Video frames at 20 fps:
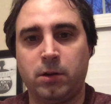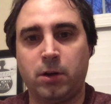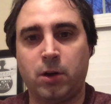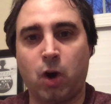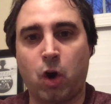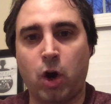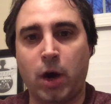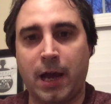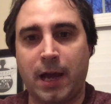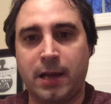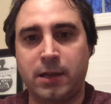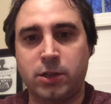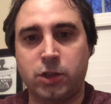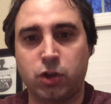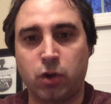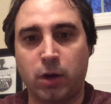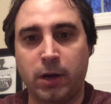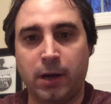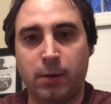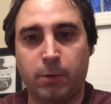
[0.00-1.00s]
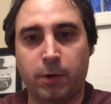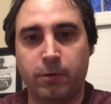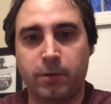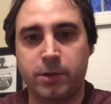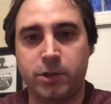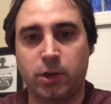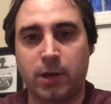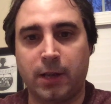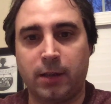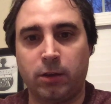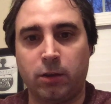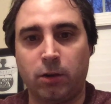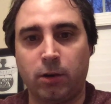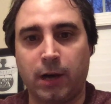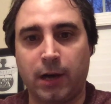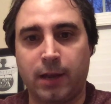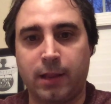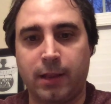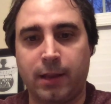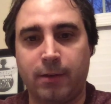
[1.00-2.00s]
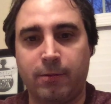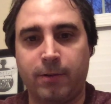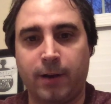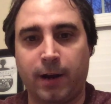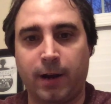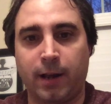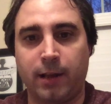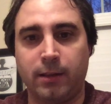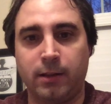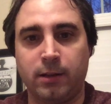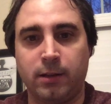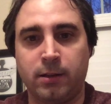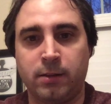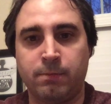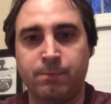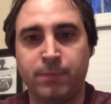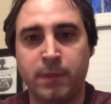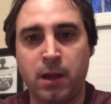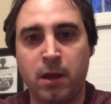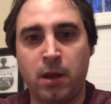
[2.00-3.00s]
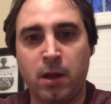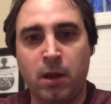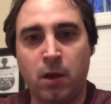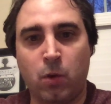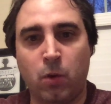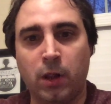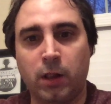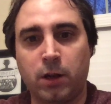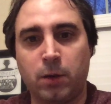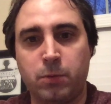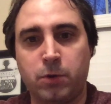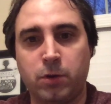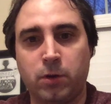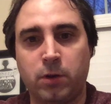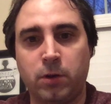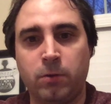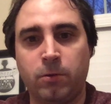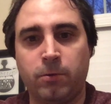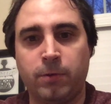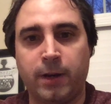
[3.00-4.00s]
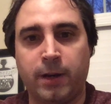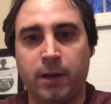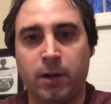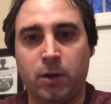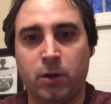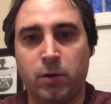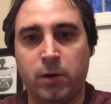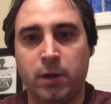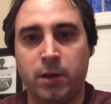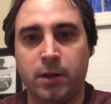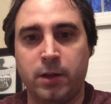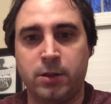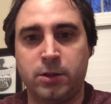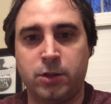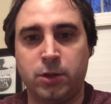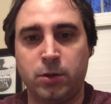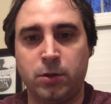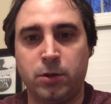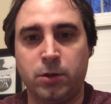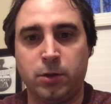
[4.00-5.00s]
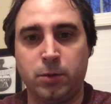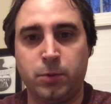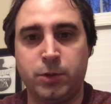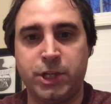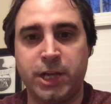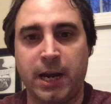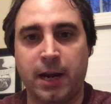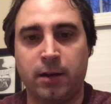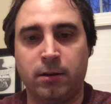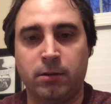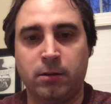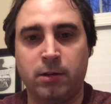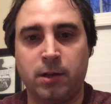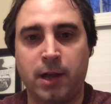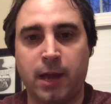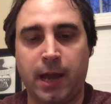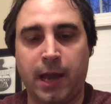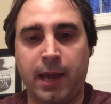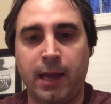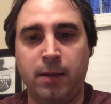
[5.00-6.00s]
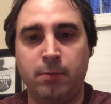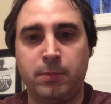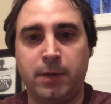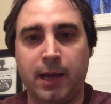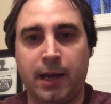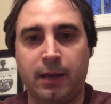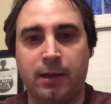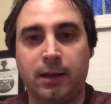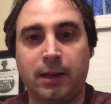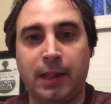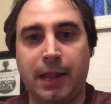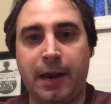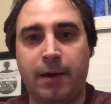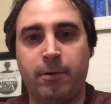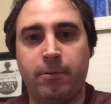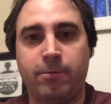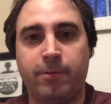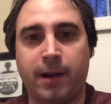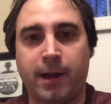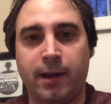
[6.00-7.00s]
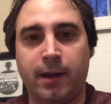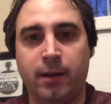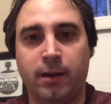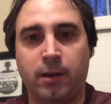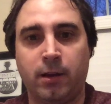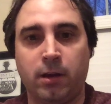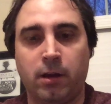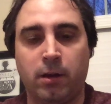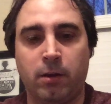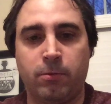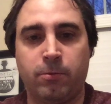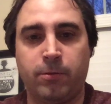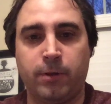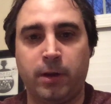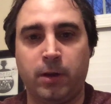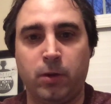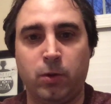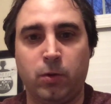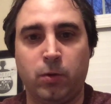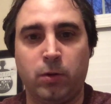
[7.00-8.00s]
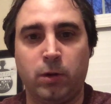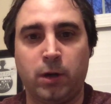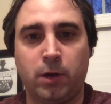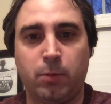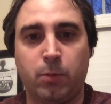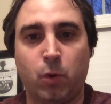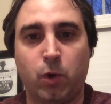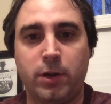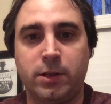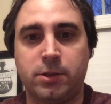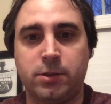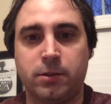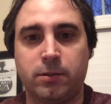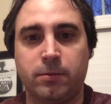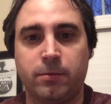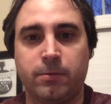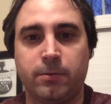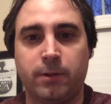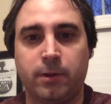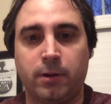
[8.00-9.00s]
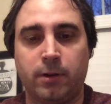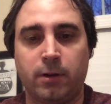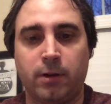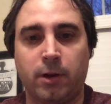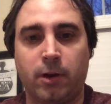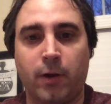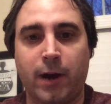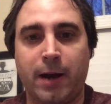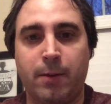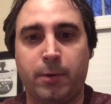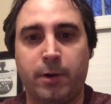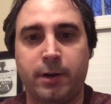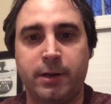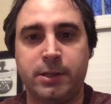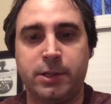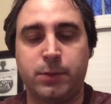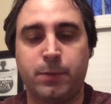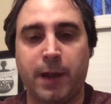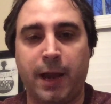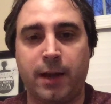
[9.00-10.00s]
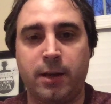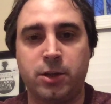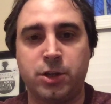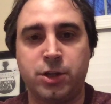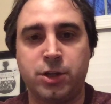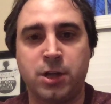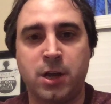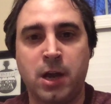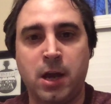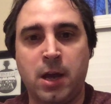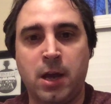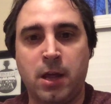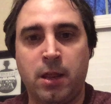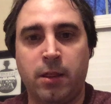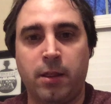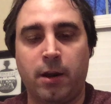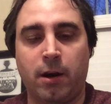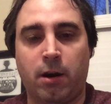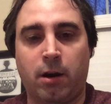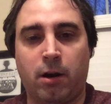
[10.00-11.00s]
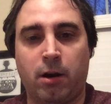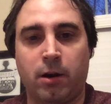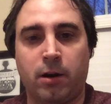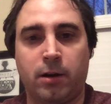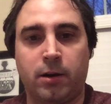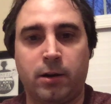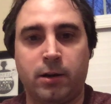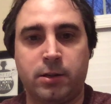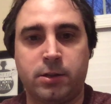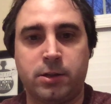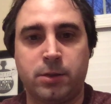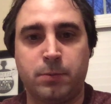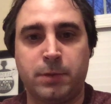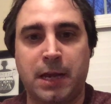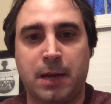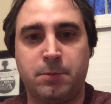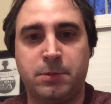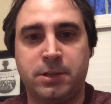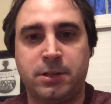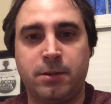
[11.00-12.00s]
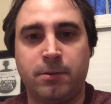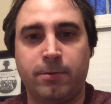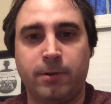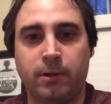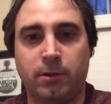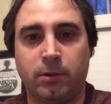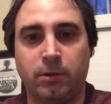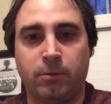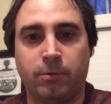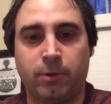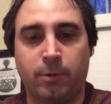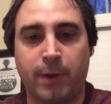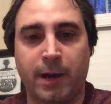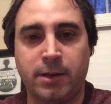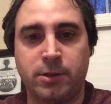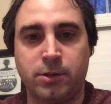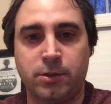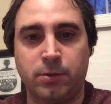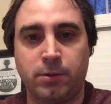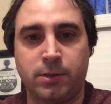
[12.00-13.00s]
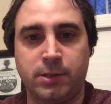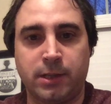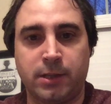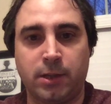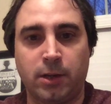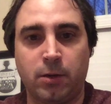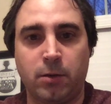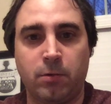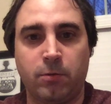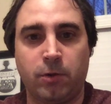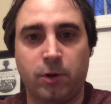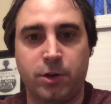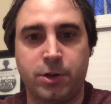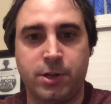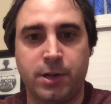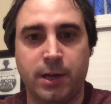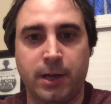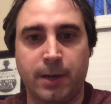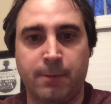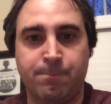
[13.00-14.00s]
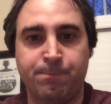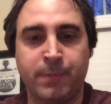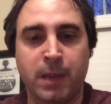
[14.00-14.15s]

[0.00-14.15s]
Hola, soy el profesor Antón García Fernández. Welcome to a new video on this YouTube channel aimed at clarifying a few points of grammar in Spanish that are sometimes difficult for my students at the university.